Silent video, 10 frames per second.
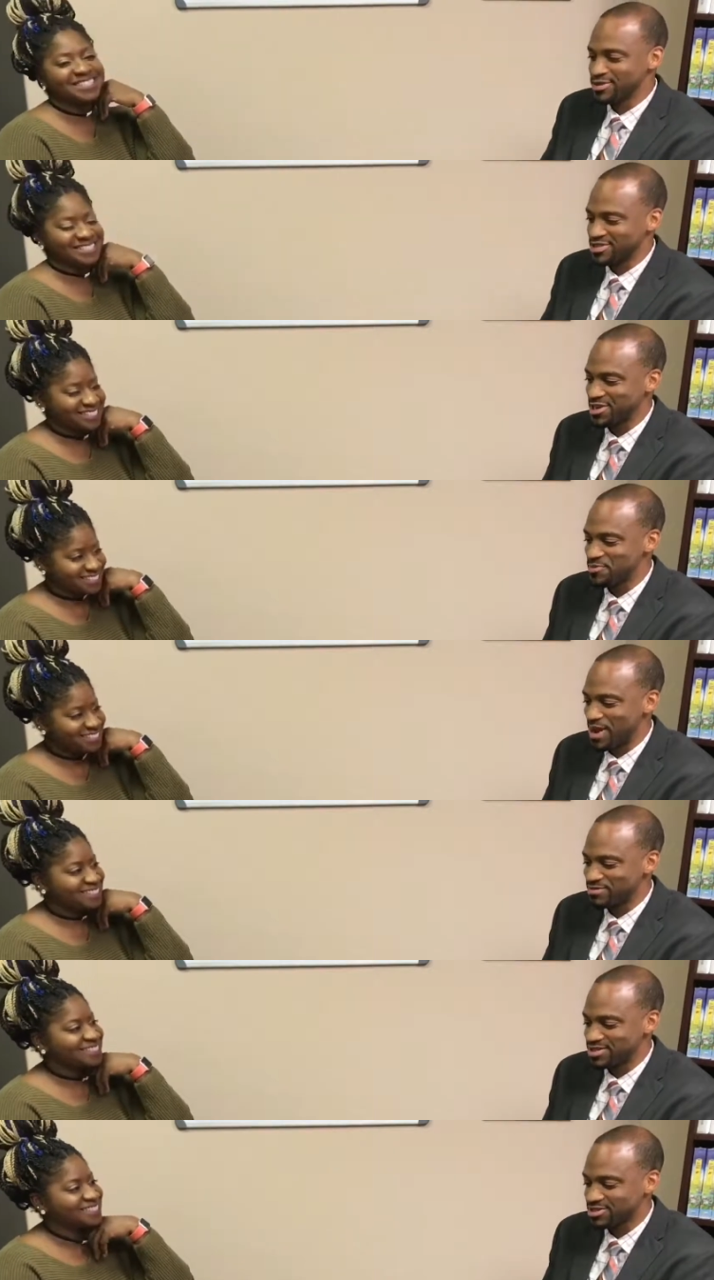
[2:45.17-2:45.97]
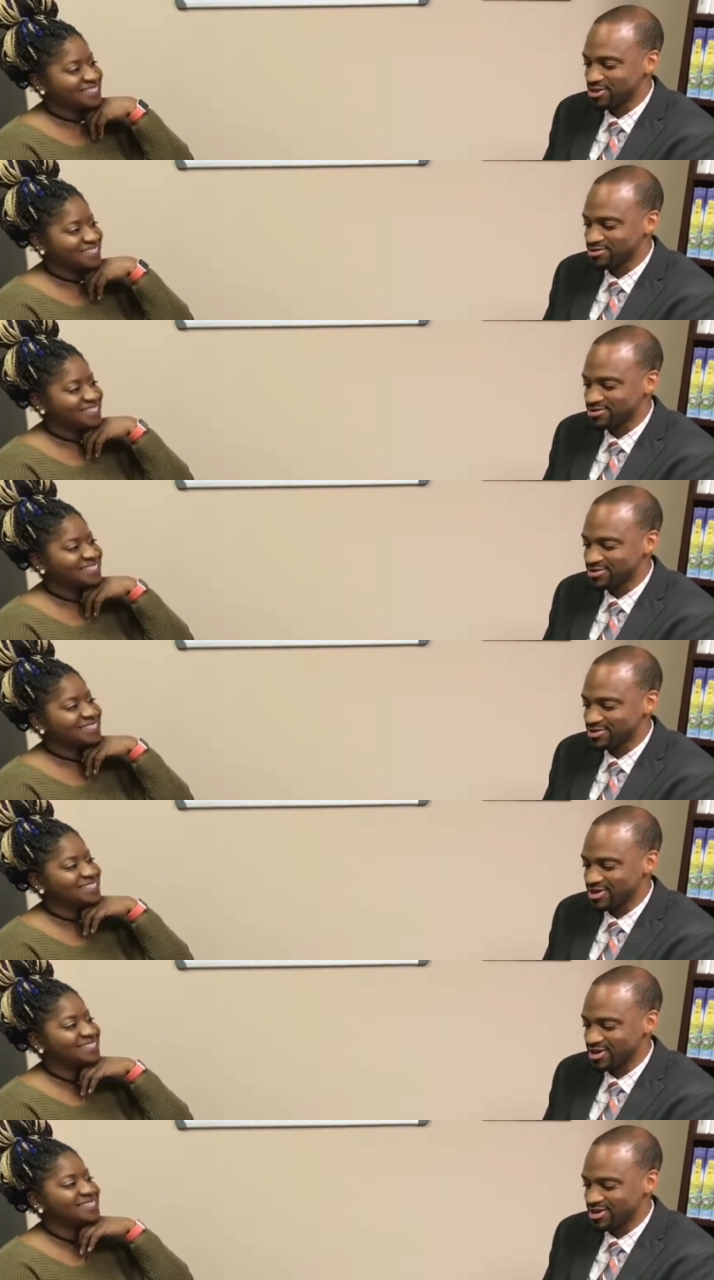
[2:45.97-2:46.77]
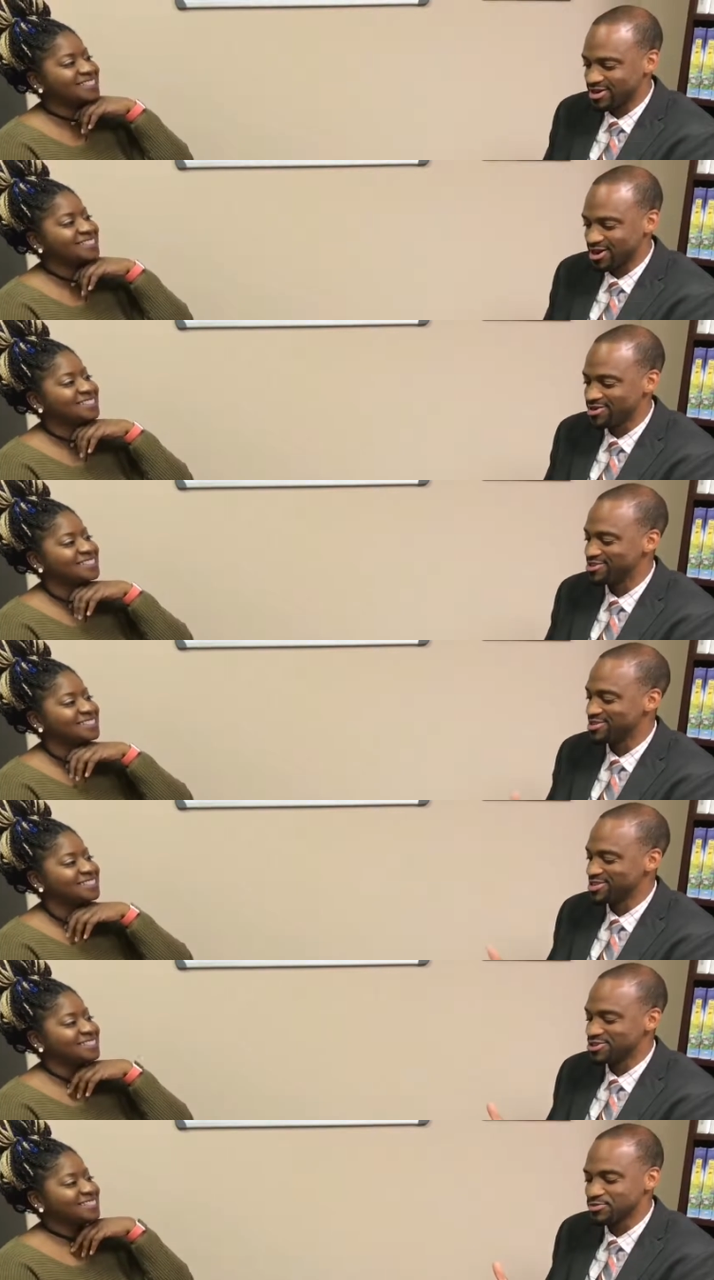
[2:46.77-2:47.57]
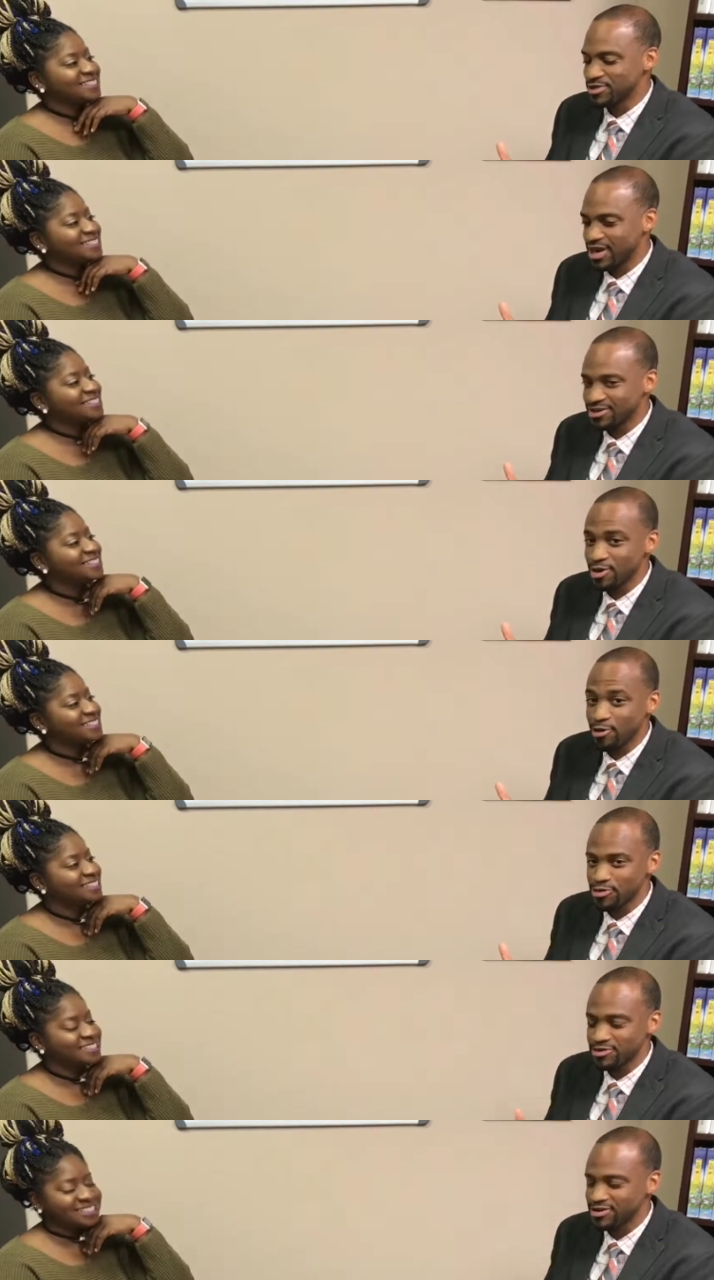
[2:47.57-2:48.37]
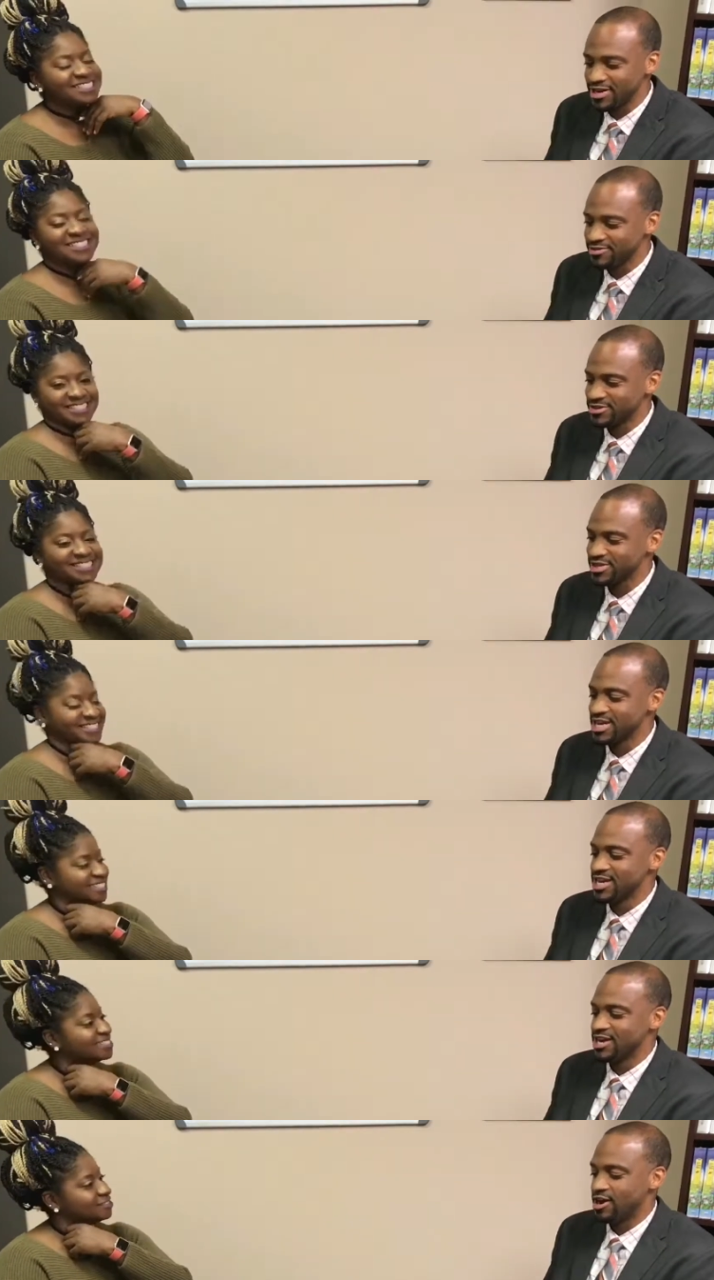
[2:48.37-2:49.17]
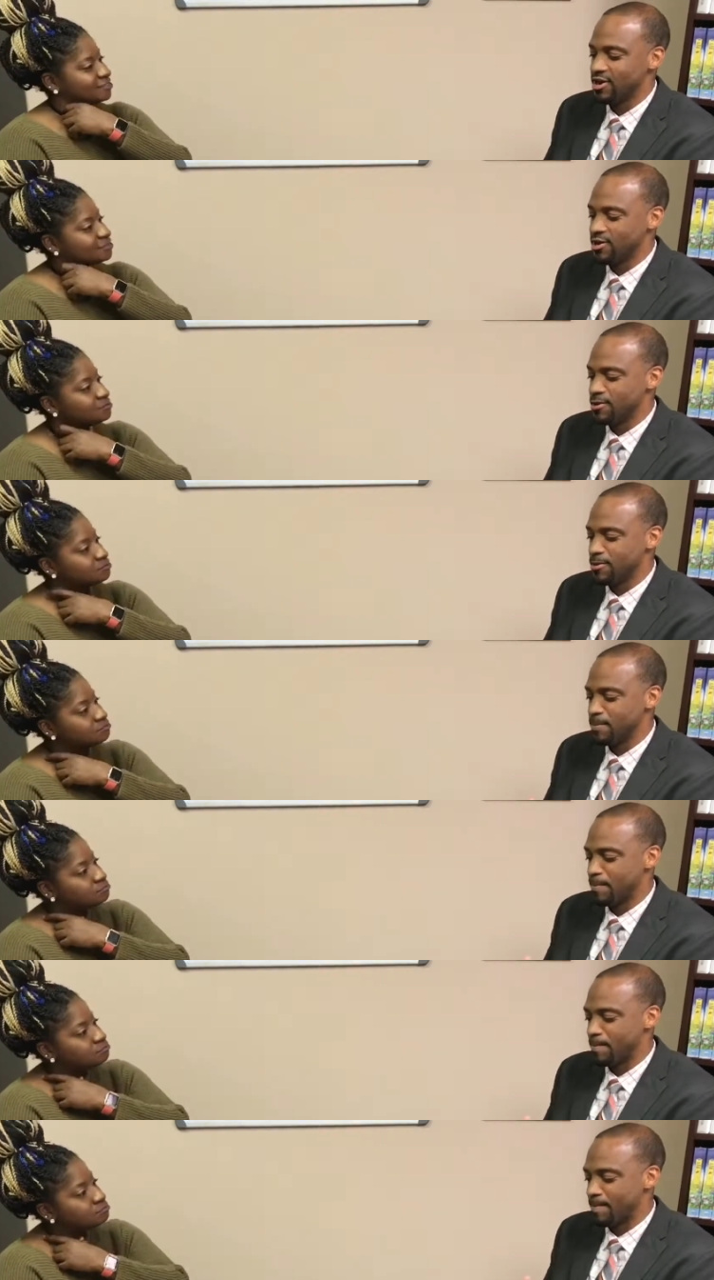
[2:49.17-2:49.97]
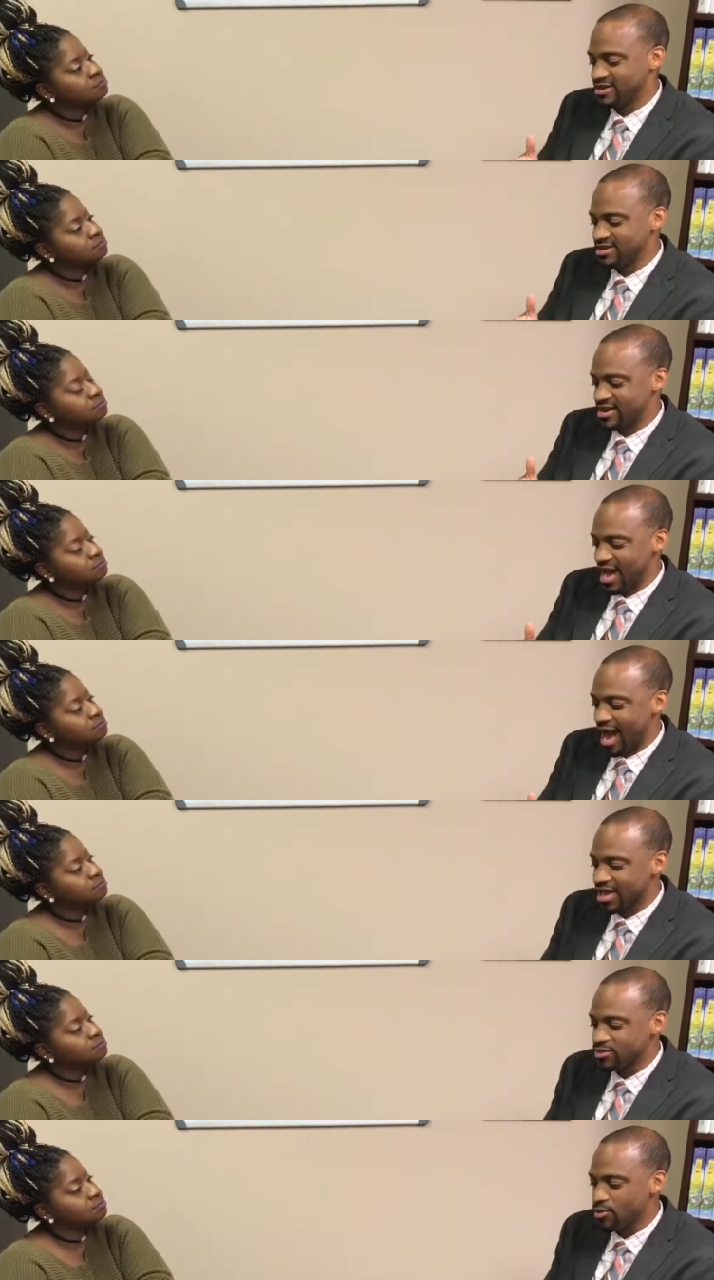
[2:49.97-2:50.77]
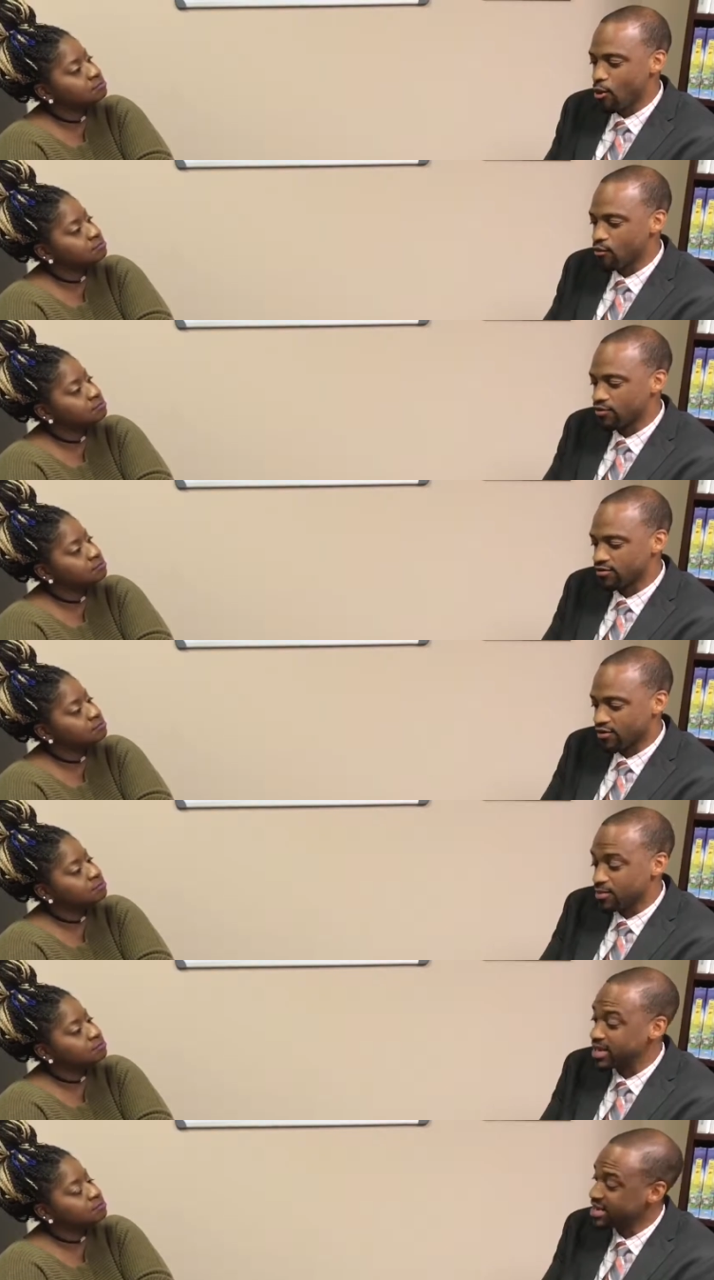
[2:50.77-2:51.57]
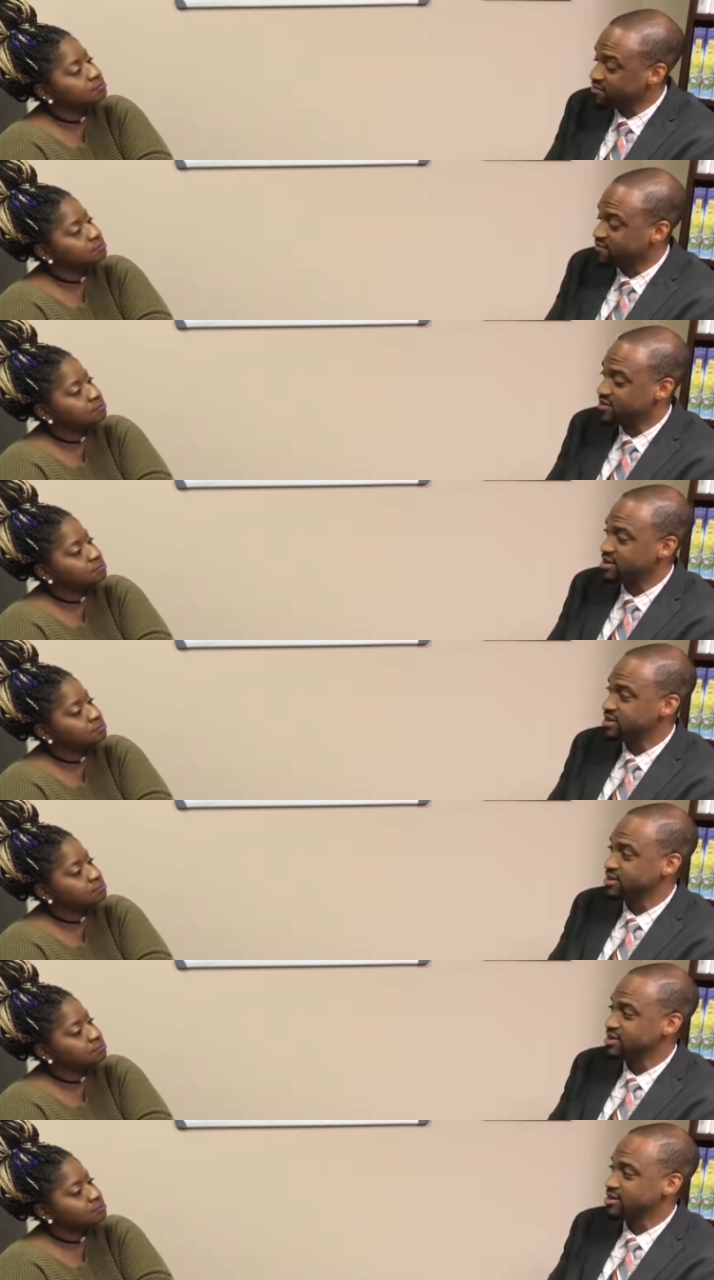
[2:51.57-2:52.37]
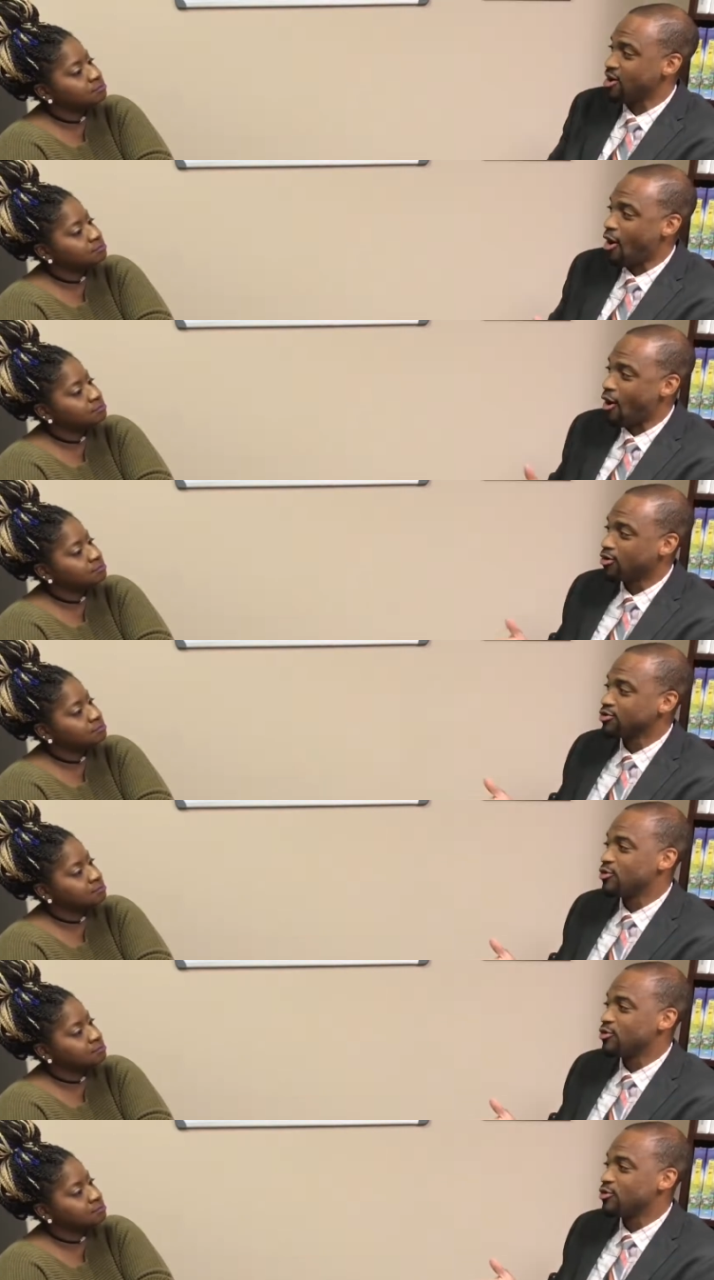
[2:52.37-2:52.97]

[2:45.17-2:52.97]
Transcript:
Speaker 1: Missionary Baptist Church, uh, under the leadership of Dr. Owendo Davis. Um, I am over from an infant all the